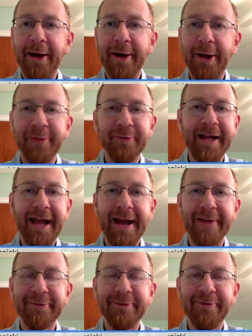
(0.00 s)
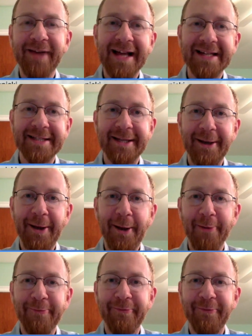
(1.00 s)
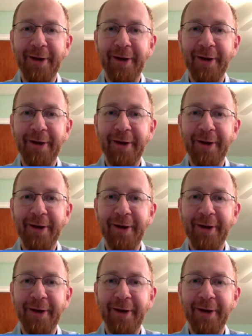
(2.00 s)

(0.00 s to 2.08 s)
covering every facet of